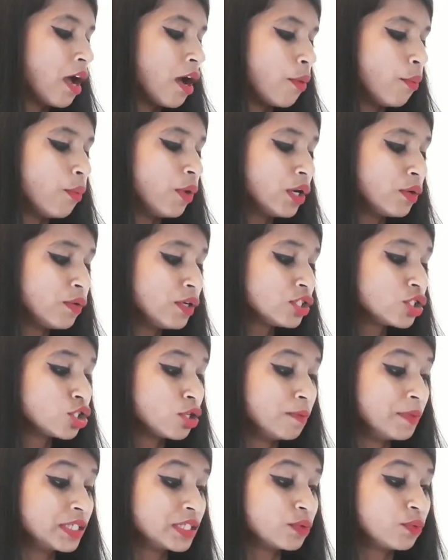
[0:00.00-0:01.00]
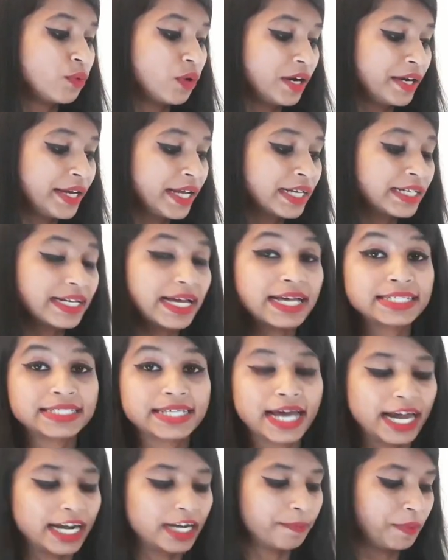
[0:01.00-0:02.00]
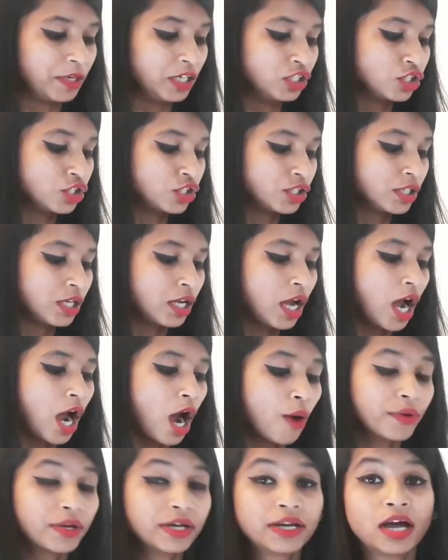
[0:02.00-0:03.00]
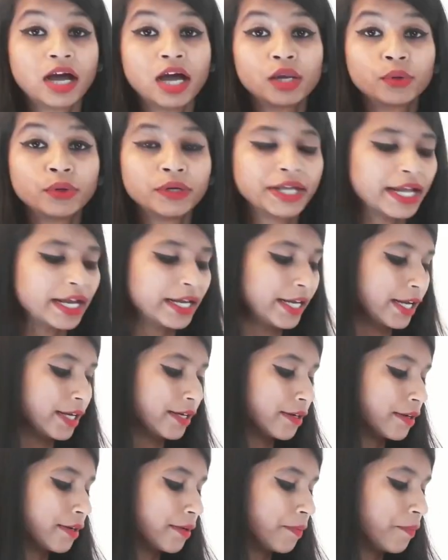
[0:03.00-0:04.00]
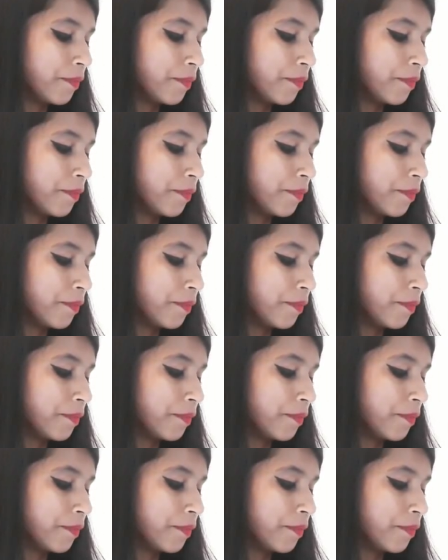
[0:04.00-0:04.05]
what was Jumman's verdict as head punch? How did Algu take it?